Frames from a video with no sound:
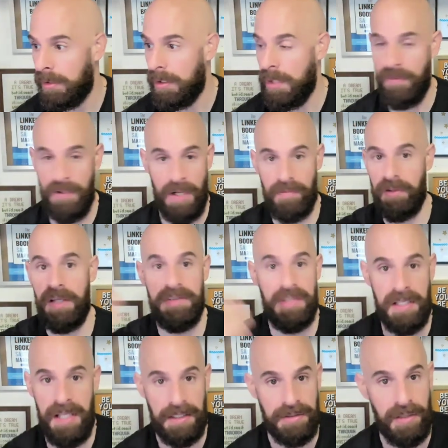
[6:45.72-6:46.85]
If you'd ever like to
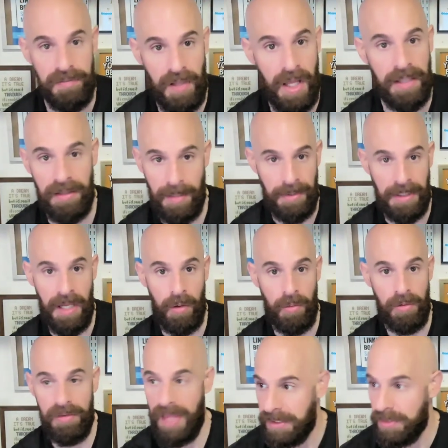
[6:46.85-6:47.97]
connect offline, let me know.
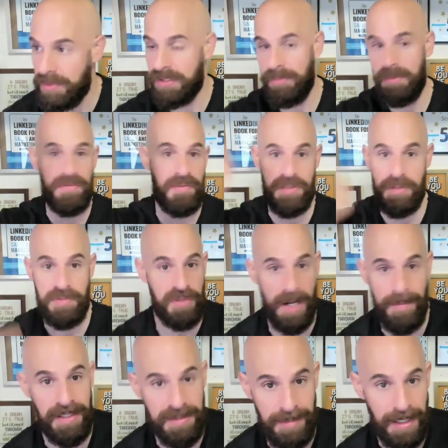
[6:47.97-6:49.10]
Thank you so much for
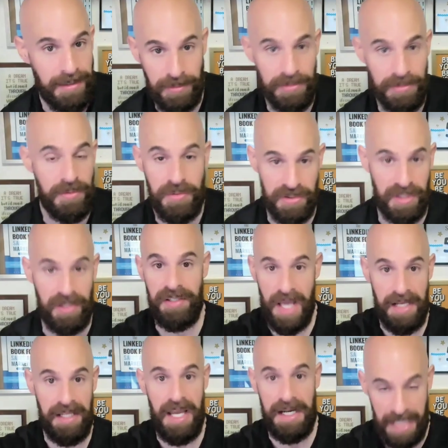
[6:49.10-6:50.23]
subscribing to my newsletter,
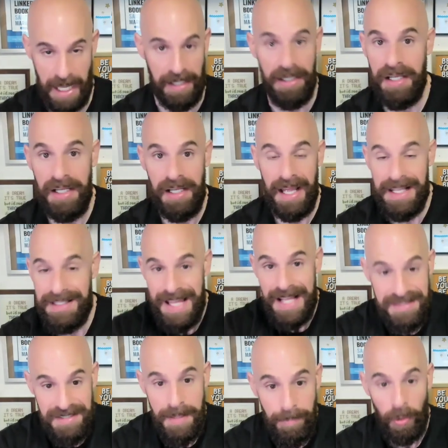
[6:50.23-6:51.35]
yada, yada, yada. It's
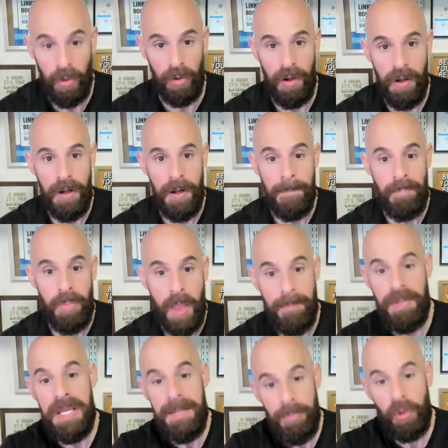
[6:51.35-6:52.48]
that simple.
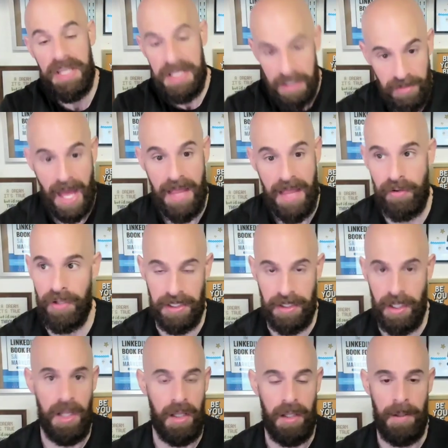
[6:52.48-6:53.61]
People hear that and they're
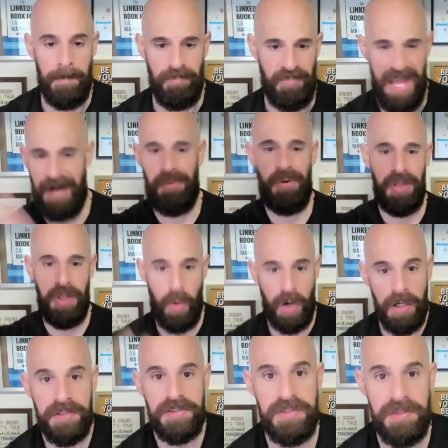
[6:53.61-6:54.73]
like, that really
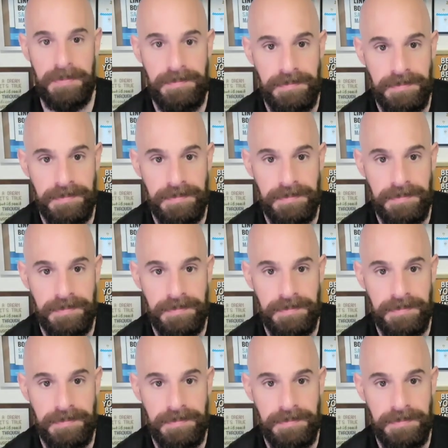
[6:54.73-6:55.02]
works?